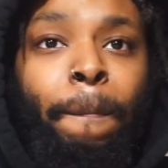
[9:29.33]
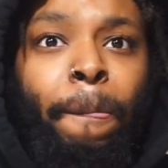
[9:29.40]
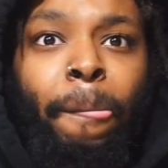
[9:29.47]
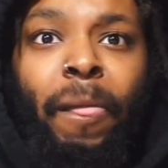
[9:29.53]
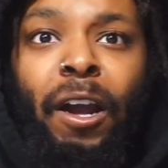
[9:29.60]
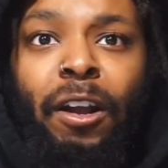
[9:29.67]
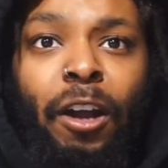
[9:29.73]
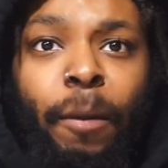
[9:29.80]

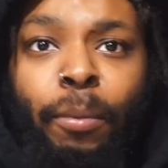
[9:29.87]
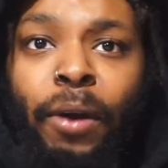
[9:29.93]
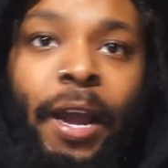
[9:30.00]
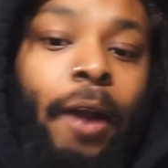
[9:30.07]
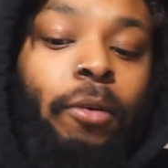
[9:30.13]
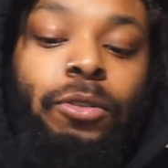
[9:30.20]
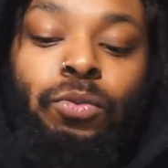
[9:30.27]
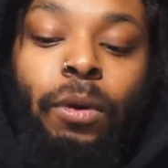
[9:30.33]
a couple
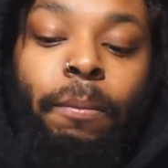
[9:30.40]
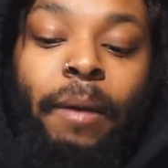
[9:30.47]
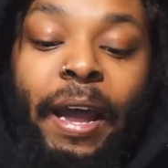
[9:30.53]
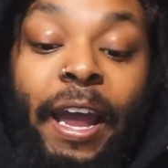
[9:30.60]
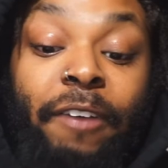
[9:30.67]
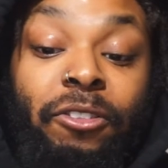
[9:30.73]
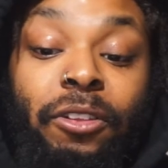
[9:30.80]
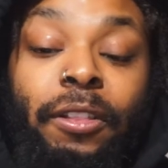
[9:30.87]
hours went by
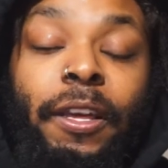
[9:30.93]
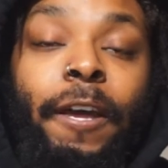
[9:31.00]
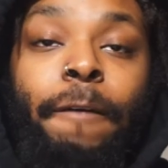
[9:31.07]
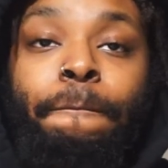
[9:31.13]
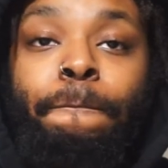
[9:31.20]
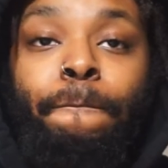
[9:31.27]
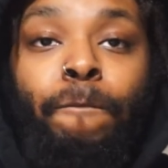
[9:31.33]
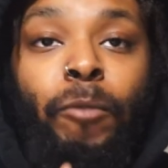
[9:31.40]
after that.
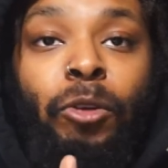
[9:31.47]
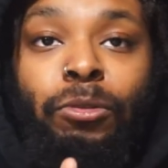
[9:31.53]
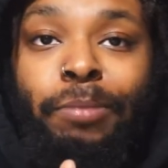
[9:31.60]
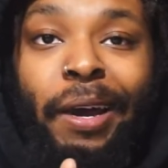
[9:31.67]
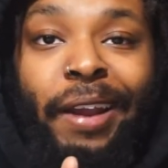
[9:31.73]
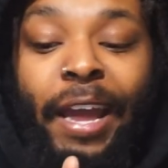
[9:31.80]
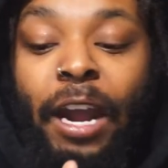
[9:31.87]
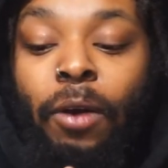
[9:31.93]
It was
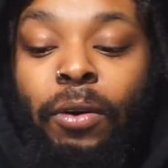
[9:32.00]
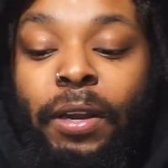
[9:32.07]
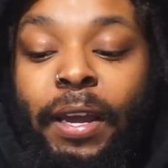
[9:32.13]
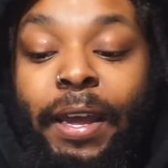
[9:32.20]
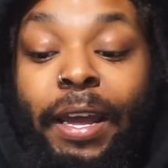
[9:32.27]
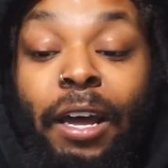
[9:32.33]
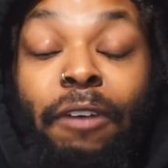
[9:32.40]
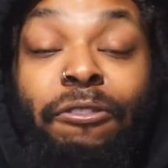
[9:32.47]
about an hour and a
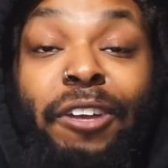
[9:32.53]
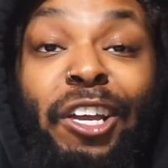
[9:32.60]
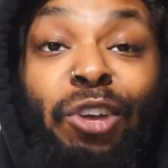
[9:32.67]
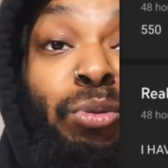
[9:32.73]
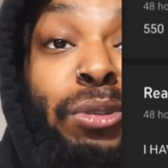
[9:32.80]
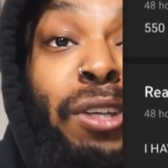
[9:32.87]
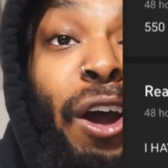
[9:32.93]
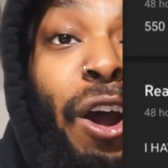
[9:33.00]
half. It
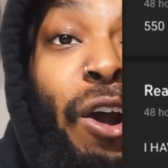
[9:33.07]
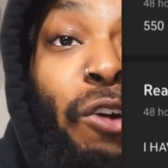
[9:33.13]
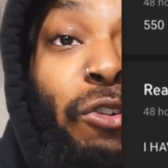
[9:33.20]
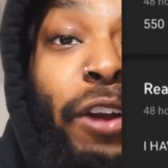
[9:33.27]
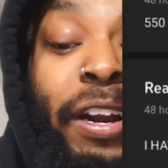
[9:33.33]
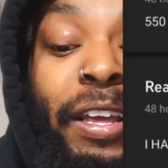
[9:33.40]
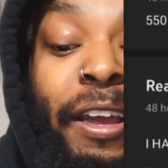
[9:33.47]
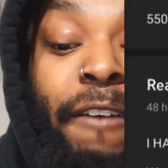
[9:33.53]
was
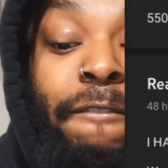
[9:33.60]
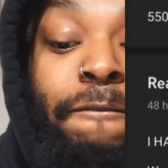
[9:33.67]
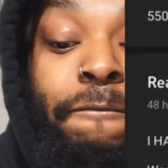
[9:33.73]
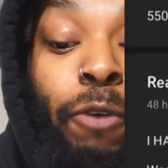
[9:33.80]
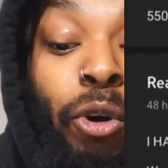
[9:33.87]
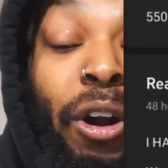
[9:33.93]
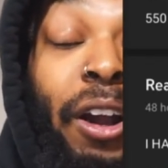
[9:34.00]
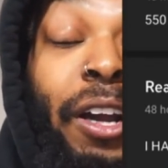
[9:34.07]
already at
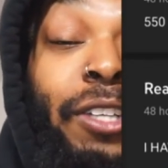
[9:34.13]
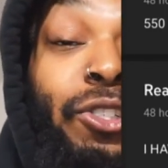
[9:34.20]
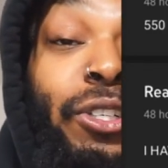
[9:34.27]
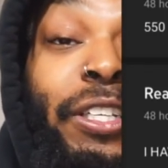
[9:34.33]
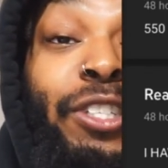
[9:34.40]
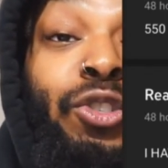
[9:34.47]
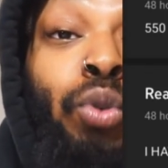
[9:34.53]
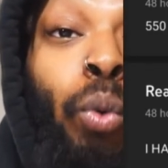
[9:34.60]

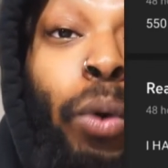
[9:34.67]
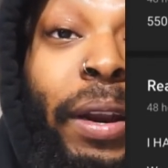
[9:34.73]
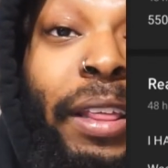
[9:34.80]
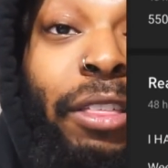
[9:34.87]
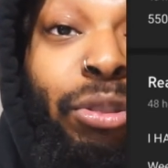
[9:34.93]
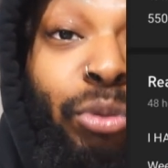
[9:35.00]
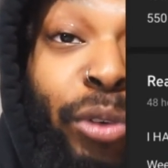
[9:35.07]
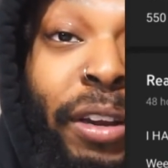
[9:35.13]

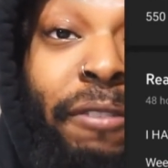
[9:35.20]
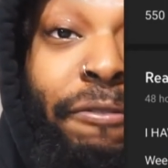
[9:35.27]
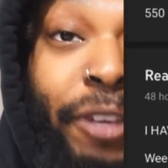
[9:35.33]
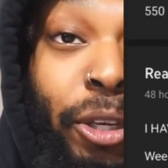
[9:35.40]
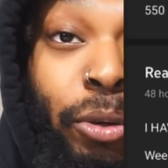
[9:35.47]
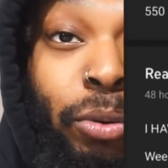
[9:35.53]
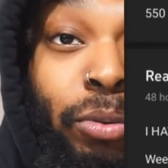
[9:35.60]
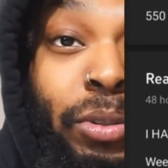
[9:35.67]
423
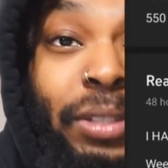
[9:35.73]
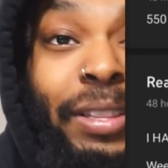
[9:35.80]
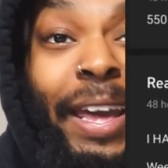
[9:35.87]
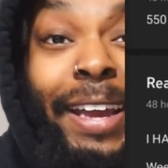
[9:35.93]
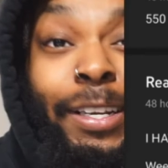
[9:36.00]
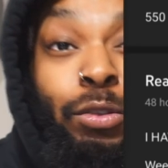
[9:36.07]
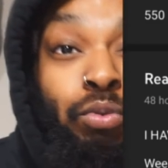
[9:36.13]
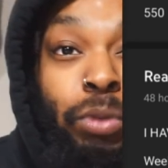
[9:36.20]
views. That
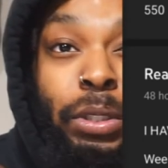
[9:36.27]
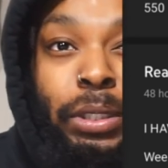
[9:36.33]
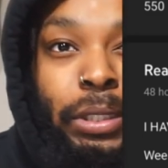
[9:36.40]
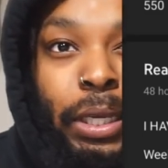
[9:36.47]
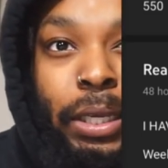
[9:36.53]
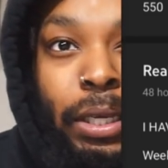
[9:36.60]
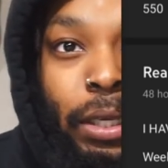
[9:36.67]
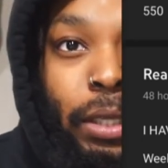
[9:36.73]
is
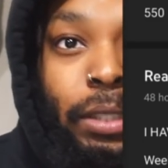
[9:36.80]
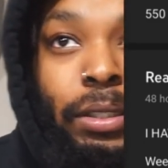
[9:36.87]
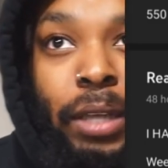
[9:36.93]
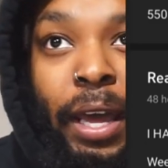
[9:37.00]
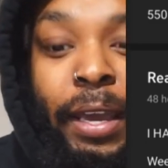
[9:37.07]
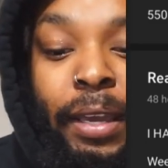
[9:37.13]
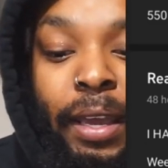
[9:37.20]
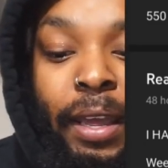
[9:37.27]
ridiculous.
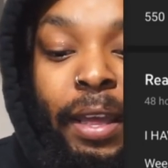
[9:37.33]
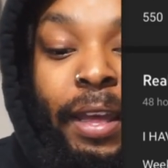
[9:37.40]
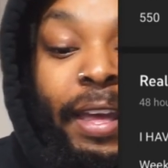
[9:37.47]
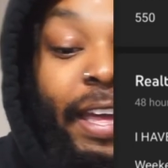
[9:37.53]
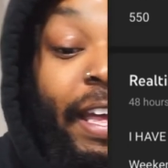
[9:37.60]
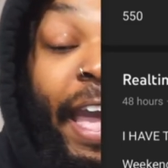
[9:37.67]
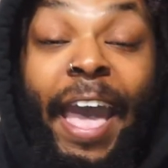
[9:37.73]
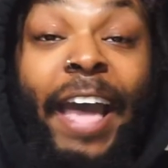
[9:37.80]
Like,
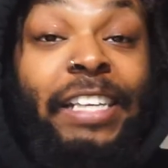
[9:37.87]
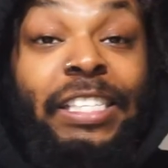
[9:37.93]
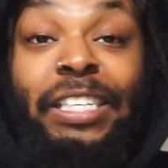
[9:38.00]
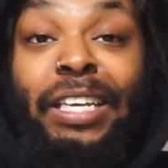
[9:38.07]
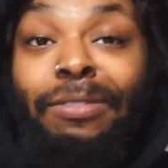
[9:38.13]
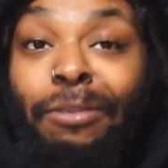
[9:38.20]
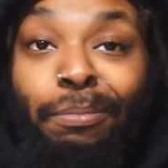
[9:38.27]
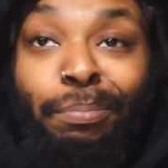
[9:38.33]
it hasn't
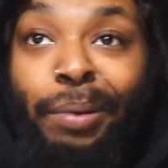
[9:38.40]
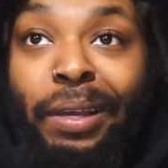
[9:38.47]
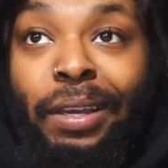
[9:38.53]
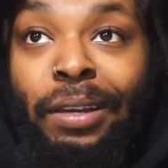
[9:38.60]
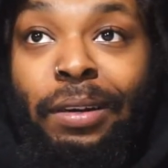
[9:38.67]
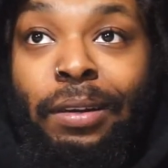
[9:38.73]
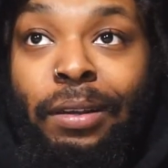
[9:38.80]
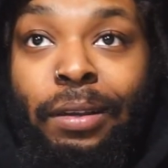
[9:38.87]
even
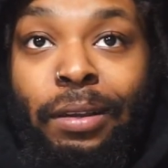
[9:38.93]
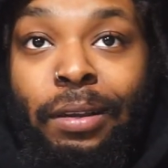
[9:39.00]
been